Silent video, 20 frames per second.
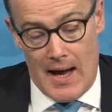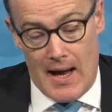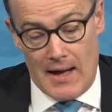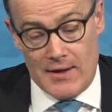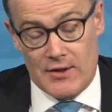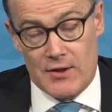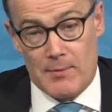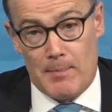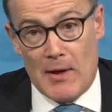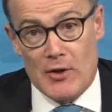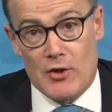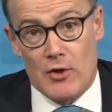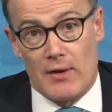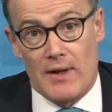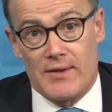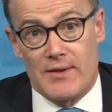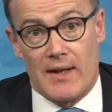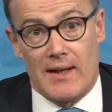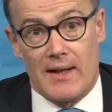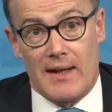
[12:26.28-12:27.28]
special
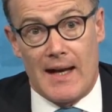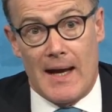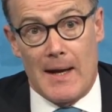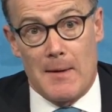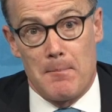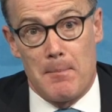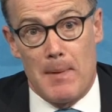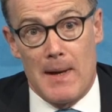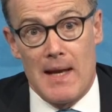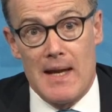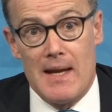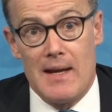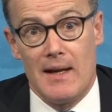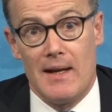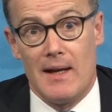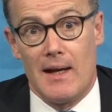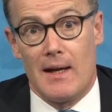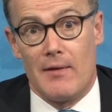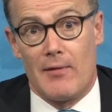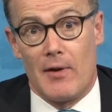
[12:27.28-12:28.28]
as it can be,
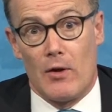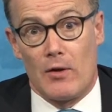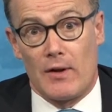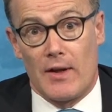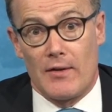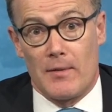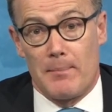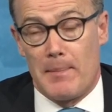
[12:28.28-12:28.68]
if it are going